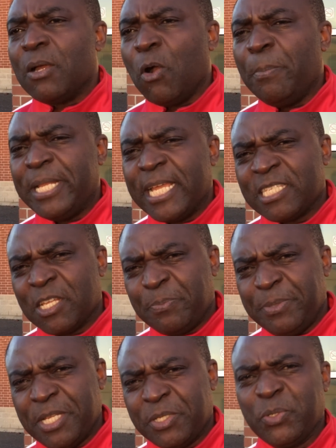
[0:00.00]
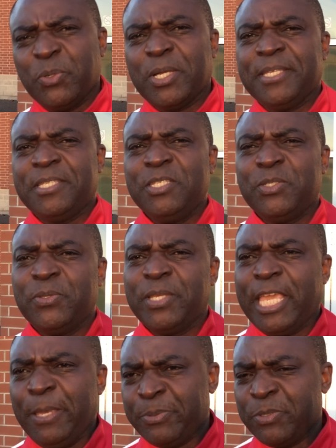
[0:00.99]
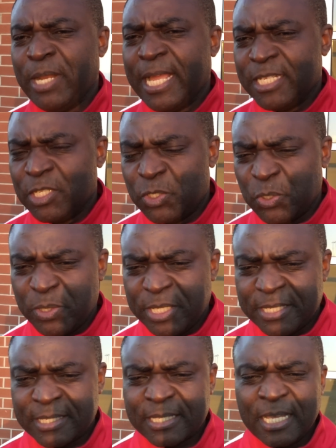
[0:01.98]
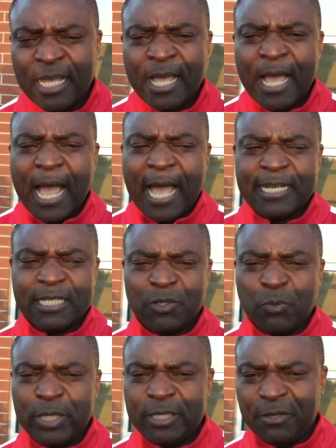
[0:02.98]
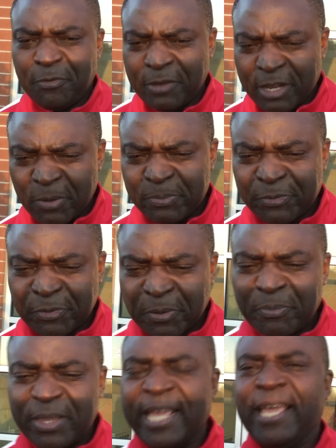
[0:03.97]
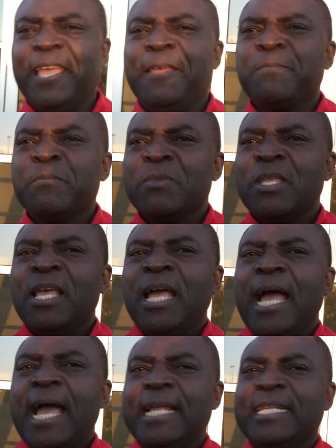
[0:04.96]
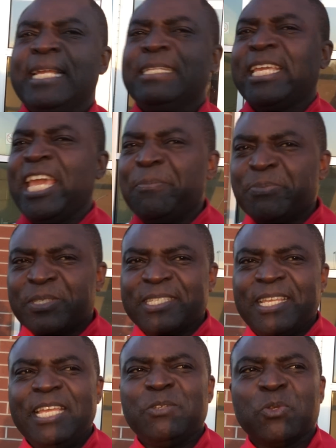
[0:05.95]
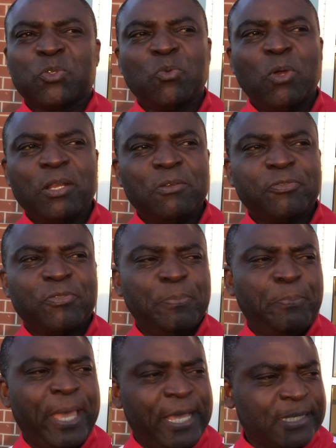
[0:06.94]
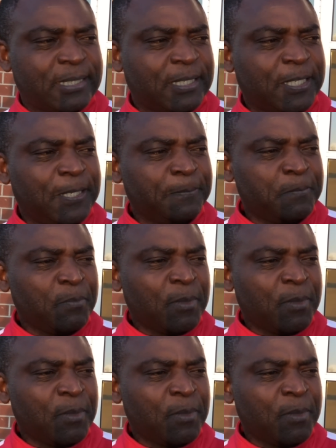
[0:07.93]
Obadiah Sarpinda took us into the Cape United Juniors, and we developed from there. And at Caps, it was one of the best